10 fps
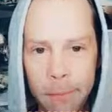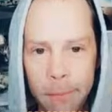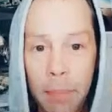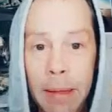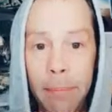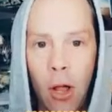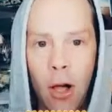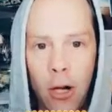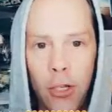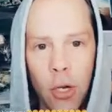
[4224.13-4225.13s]
but people
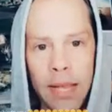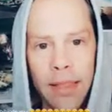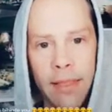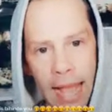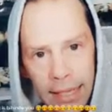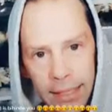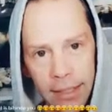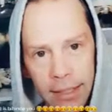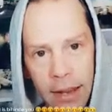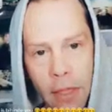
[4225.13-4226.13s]
aren't doing that.
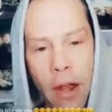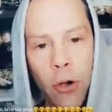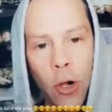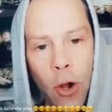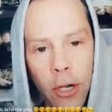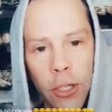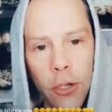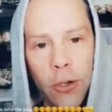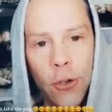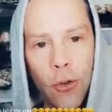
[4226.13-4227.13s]
They're not
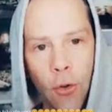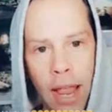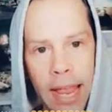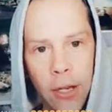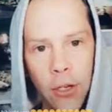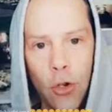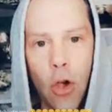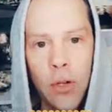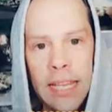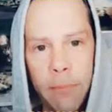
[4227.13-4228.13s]
trying to go
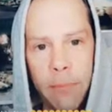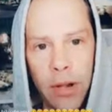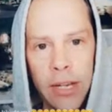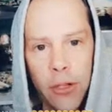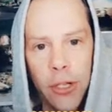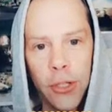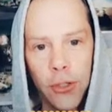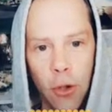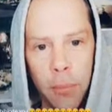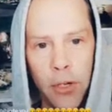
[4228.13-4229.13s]
deeper into the
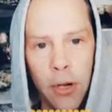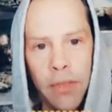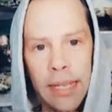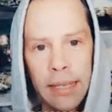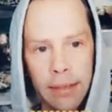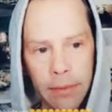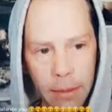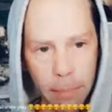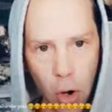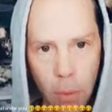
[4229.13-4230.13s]
discernment of
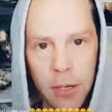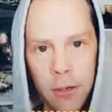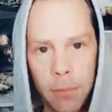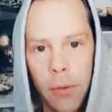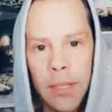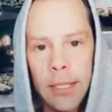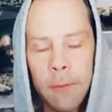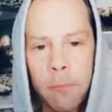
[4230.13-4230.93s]
their permanent moment.